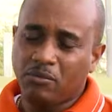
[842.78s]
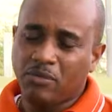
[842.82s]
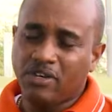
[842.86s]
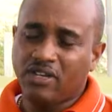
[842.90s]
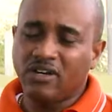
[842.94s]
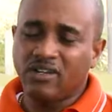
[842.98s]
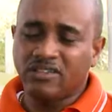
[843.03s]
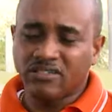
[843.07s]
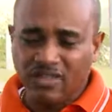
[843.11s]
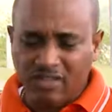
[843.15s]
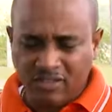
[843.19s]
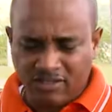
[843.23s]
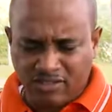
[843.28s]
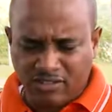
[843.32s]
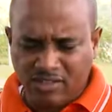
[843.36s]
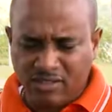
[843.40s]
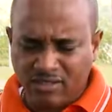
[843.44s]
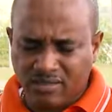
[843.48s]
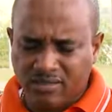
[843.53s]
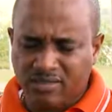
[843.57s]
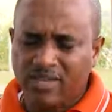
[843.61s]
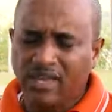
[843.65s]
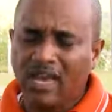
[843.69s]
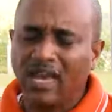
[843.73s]
Because let's
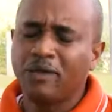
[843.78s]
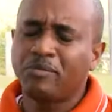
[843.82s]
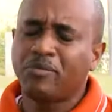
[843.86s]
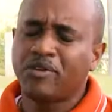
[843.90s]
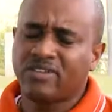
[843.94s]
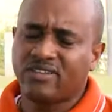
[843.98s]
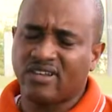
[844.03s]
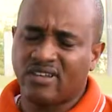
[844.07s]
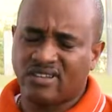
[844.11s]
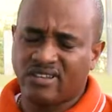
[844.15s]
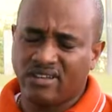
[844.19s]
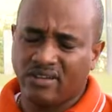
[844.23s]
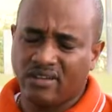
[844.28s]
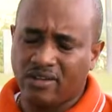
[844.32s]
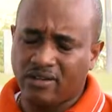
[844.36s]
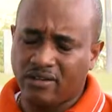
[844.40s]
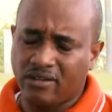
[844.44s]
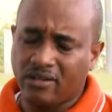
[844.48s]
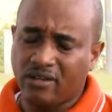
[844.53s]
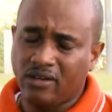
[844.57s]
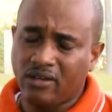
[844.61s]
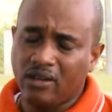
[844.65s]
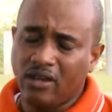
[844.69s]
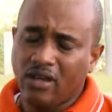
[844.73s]
just say
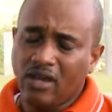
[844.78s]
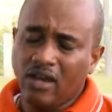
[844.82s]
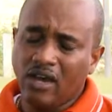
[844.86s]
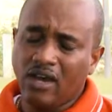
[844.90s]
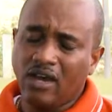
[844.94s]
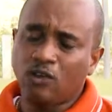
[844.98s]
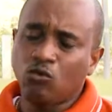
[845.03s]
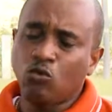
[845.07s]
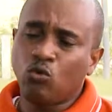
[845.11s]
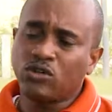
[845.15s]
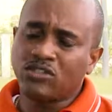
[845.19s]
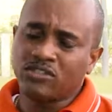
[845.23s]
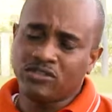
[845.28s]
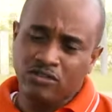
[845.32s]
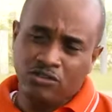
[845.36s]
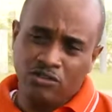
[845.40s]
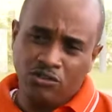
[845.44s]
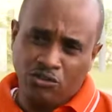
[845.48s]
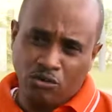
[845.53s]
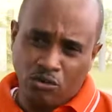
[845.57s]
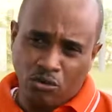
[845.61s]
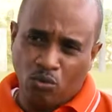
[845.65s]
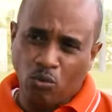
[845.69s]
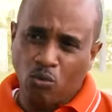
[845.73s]
hypothetically, had Watson
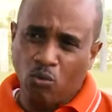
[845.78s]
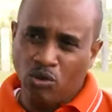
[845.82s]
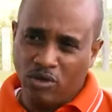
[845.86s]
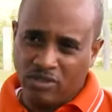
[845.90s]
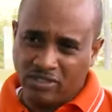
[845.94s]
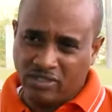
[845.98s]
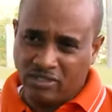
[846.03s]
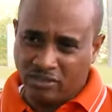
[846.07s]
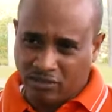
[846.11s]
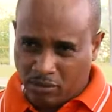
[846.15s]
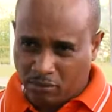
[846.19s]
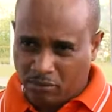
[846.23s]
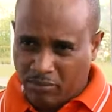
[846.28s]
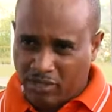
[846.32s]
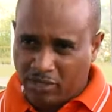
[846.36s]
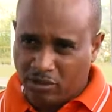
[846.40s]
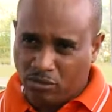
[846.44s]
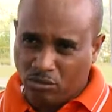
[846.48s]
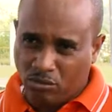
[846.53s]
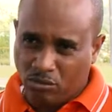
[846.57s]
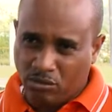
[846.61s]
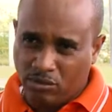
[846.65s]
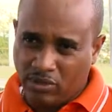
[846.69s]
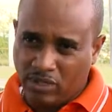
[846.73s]
Duke won the
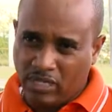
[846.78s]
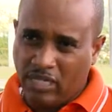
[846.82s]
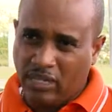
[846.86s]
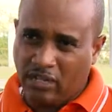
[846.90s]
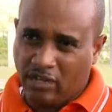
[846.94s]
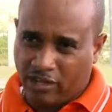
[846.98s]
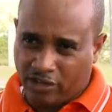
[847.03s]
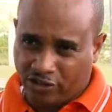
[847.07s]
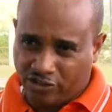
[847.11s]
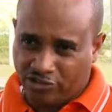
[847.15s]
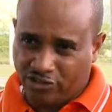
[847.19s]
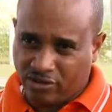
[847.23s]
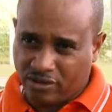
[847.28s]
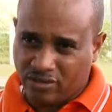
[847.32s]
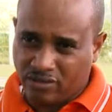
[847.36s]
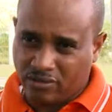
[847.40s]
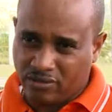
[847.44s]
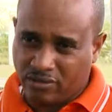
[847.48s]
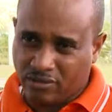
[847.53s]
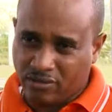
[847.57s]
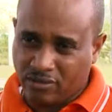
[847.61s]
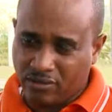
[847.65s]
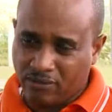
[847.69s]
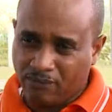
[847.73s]
Tobago
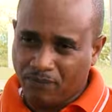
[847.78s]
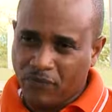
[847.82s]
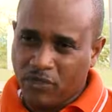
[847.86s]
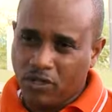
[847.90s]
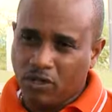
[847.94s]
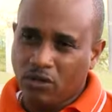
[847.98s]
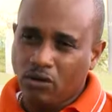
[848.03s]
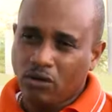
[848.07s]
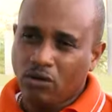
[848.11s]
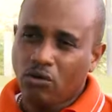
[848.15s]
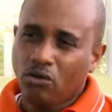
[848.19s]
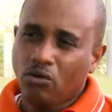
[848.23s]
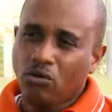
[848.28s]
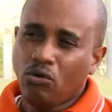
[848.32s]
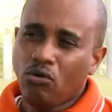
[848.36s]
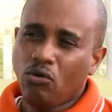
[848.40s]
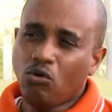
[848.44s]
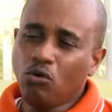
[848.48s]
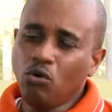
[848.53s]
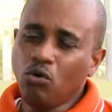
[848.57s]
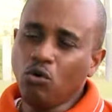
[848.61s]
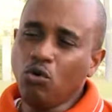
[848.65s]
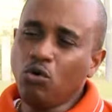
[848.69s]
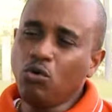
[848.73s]
elections,
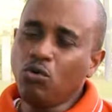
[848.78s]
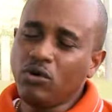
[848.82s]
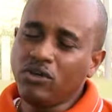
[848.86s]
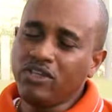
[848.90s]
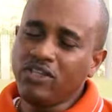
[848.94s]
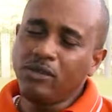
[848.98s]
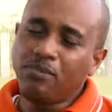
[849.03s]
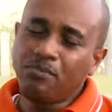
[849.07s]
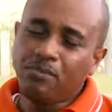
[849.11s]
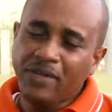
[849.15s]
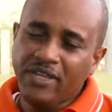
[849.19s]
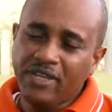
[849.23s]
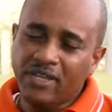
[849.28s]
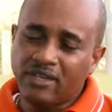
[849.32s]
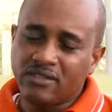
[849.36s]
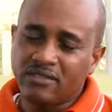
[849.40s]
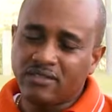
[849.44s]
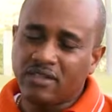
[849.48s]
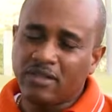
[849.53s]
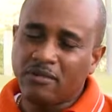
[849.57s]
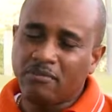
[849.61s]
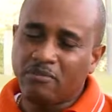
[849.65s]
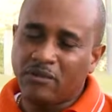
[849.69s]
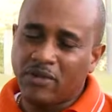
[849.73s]
who would the
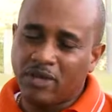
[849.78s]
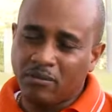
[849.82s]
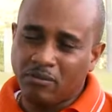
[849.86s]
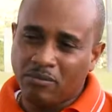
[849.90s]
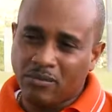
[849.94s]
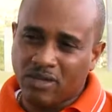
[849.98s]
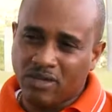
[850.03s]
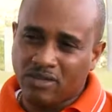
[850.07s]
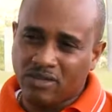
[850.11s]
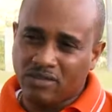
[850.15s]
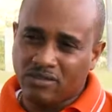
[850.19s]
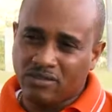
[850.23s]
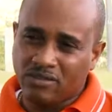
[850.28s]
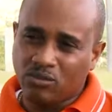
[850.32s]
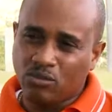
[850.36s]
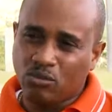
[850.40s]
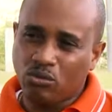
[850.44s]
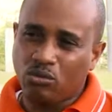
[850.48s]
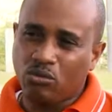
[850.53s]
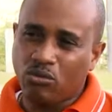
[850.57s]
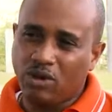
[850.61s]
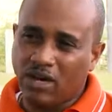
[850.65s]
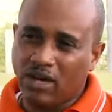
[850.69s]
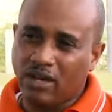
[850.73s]
PSA members
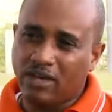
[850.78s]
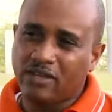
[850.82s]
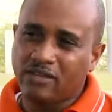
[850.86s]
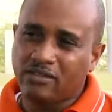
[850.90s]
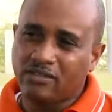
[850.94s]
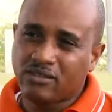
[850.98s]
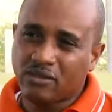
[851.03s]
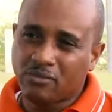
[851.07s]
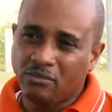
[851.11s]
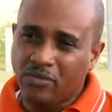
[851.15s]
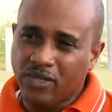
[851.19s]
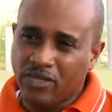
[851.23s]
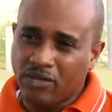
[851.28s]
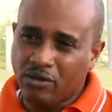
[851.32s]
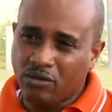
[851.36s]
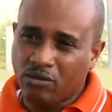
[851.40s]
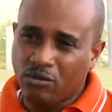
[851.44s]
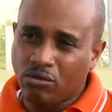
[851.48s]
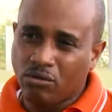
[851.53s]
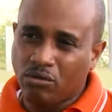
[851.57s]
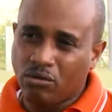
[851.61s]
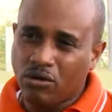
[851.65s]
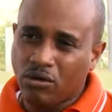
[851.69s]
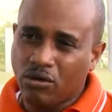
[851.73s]
who are in
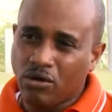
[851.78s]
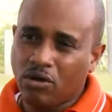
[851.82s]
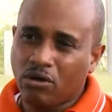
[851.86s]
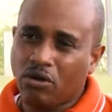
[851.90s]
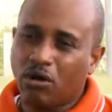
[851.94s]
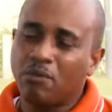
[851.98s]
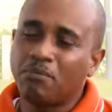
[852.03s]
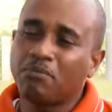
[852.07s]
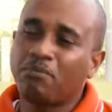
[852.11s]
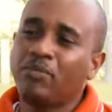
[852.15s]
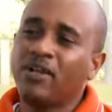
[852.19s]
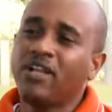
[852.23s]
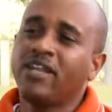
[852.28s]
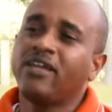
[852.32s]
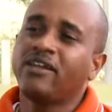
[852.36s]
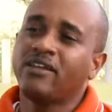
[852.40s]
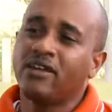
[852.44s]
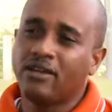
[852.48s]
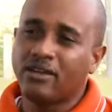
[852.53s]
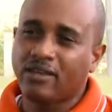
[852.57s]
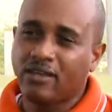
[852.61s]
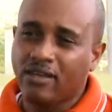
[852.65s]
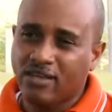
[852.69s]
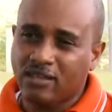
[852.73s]
Tobago complain
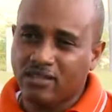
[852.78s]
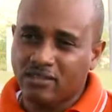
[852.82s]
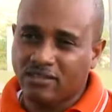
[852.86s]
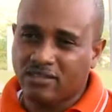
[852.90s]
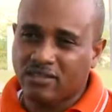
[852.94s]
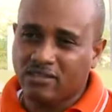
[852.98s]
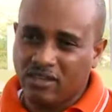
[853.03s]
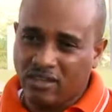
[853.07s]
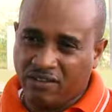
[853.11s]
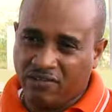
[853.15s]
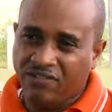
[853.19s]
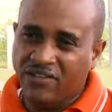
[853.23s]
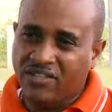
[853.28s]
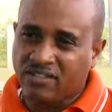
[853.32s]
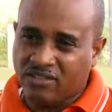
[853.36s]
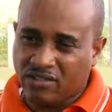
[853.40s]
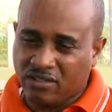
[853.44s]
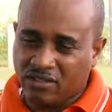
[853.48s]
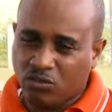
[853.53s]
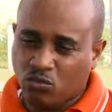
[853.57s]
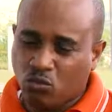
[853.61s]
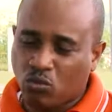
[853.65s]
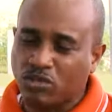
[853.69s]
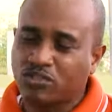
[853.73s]
against if it
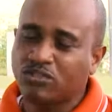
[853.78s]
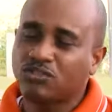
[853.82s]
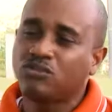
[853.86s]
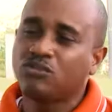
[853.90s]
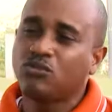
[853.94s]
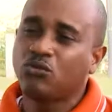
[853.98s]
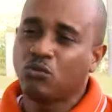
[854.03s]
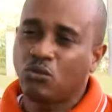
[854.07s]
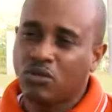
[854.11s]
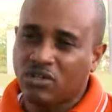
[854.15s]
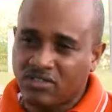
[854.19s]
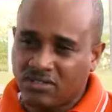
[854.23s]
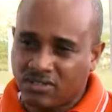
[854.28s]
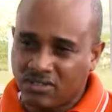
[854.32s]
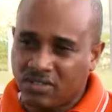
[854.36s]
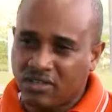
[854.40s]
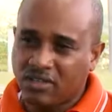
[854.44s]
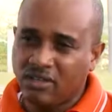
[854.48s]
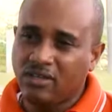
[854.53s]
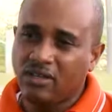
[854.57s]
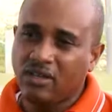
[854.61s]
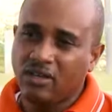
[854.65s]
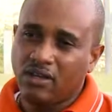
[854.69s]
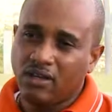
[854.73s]
is Watson was
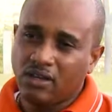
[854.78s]
the